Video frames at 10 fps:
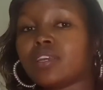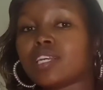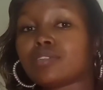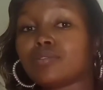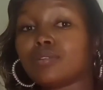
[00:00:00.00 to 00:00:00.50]

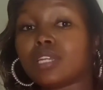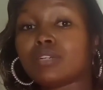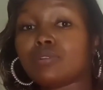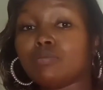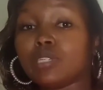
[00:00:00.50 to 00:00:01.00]
So that
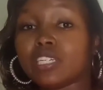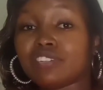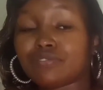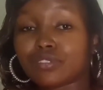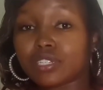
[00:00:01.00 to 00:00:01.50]
will be it
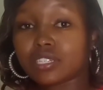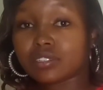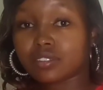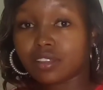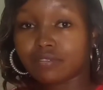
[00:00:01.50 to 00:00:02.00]
for
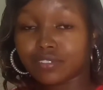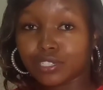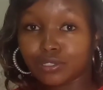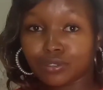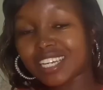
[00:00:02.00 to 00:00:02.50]
this
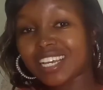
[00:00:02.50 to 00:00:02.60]
video.